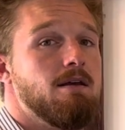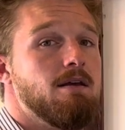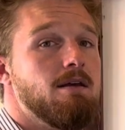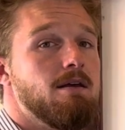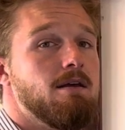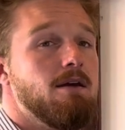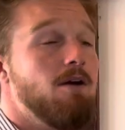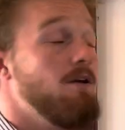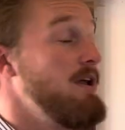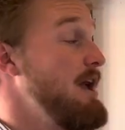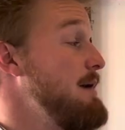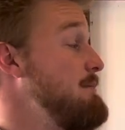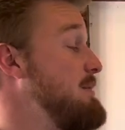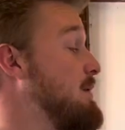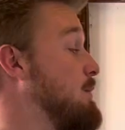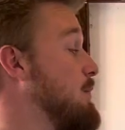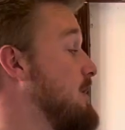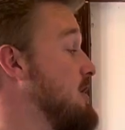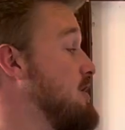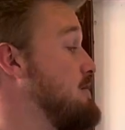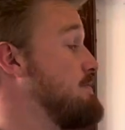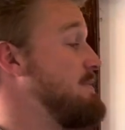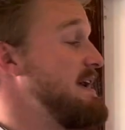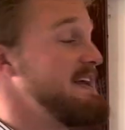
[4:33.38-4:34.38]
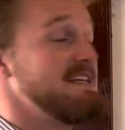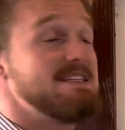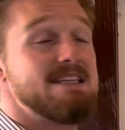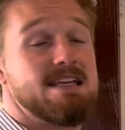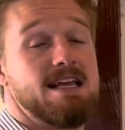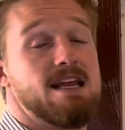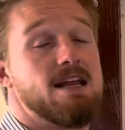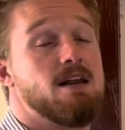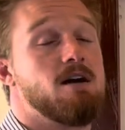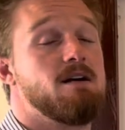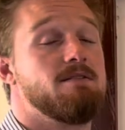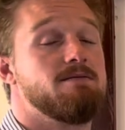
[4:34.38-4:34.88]
Okay, but what are you basing
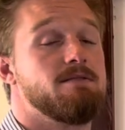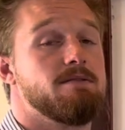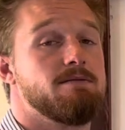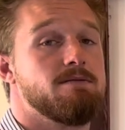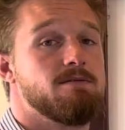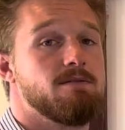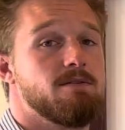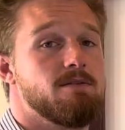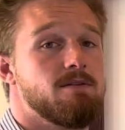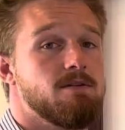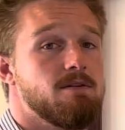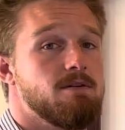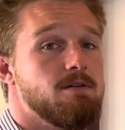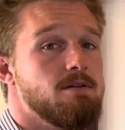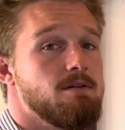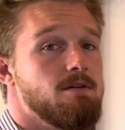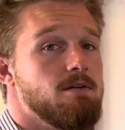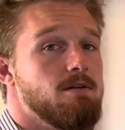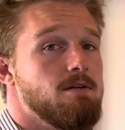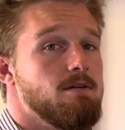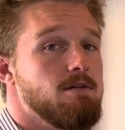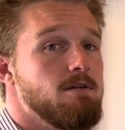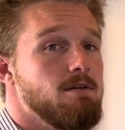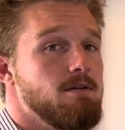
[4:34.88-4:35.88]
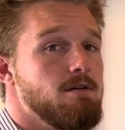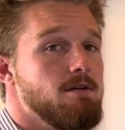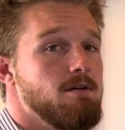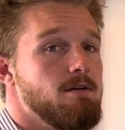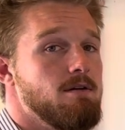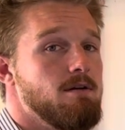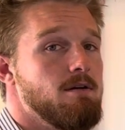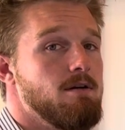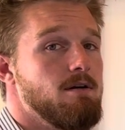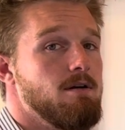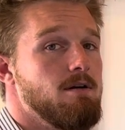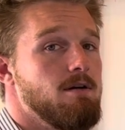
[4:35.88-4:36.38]
it off
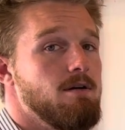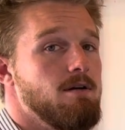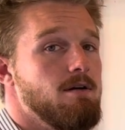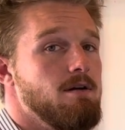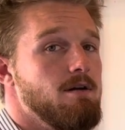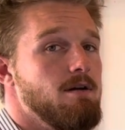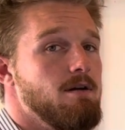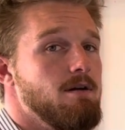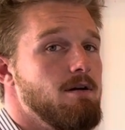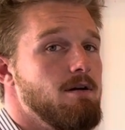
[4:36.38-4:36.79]
of?